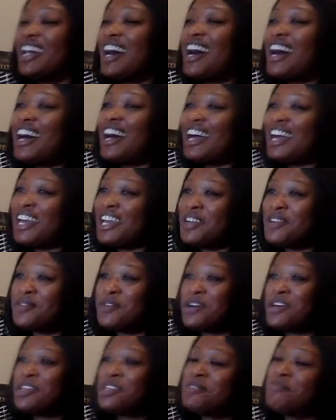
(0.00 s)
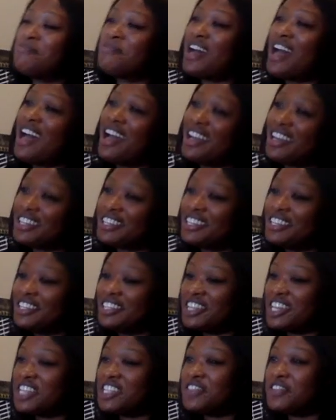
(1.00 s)
Hi, welcome back.
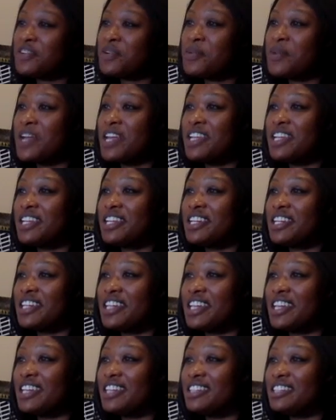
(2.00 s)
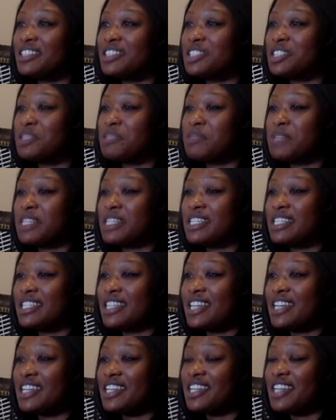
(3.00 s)
Thanks for waiting again. It was a busy
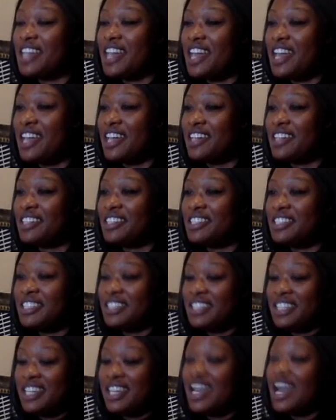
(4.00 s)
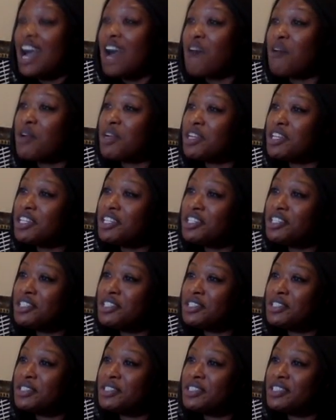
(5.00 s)
day today. How are you?